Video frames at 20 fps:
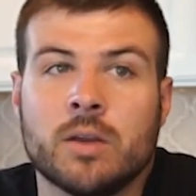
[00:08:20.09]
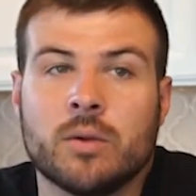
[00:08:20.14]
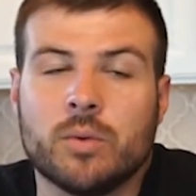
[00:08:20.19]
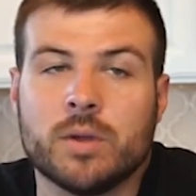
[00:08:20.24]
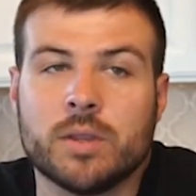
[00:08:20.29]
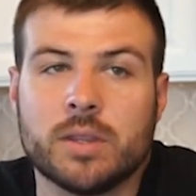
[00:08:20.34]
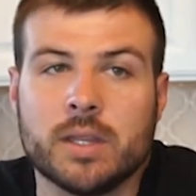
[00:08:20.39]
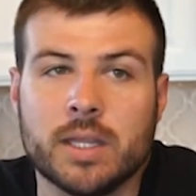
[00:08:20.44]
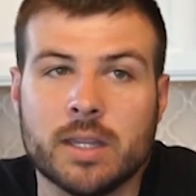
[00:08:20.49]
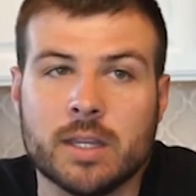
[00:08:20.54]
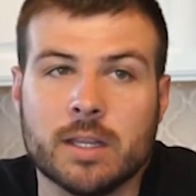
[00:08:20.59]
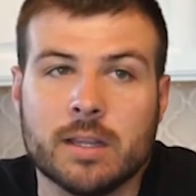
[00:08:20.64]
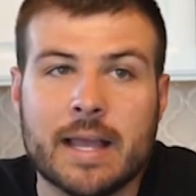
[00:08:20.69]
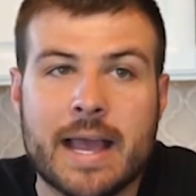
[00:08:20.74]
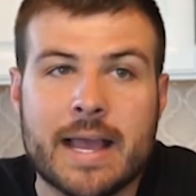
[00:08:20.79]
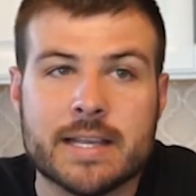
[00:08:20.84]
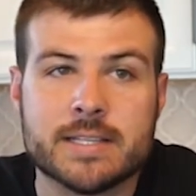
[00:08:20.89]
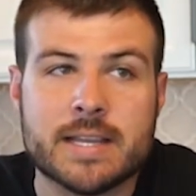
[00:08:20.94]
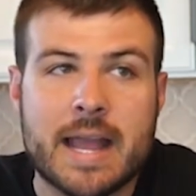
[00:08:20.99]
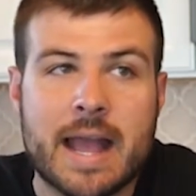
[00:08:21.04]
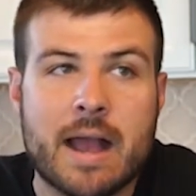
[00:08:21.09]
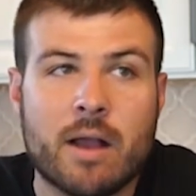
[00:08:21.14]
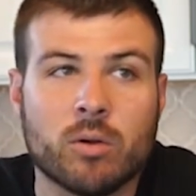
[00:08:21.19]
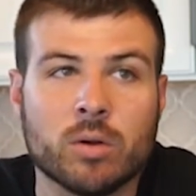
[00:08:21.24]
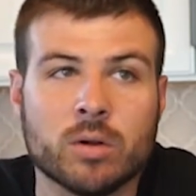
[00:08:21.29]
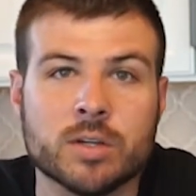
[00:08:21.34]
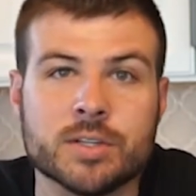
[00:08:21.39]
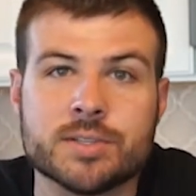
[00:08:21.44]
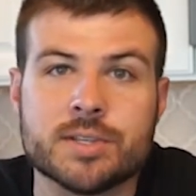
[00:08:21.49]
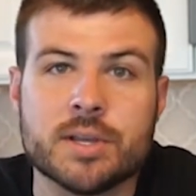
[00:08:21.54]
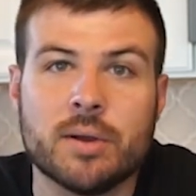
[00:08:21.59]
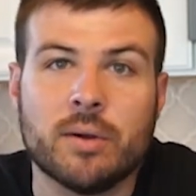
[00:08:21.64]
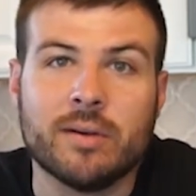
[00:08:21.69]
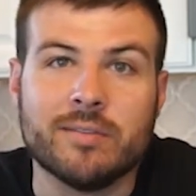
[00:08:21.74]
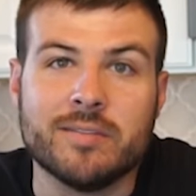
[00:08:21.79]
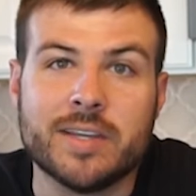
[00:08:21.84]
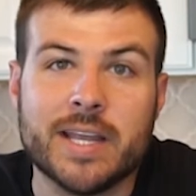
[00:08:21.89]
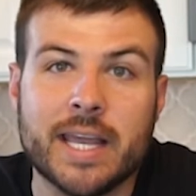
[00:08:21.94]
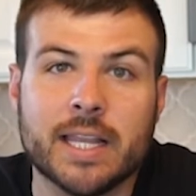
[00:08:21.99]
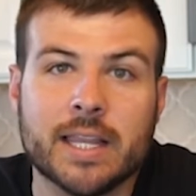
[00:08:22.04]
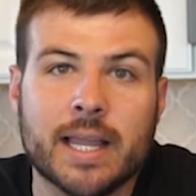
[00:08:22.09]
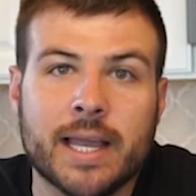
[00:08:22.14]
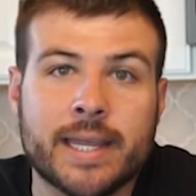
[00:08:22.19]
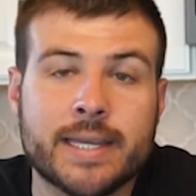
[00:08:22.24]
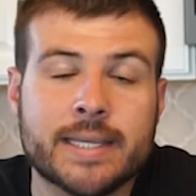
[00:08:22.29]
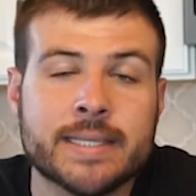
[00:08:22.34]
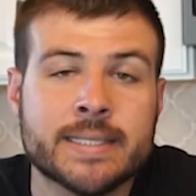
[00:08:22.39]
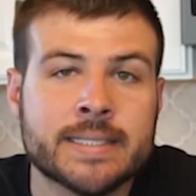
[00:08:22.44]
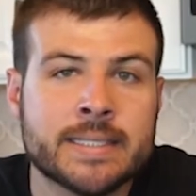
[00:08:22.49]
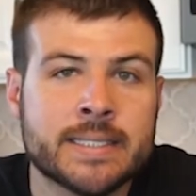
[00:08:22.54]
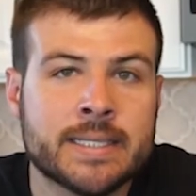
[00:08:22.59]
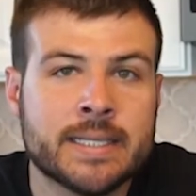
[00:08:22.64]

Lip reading: within the last hour or so of daylight,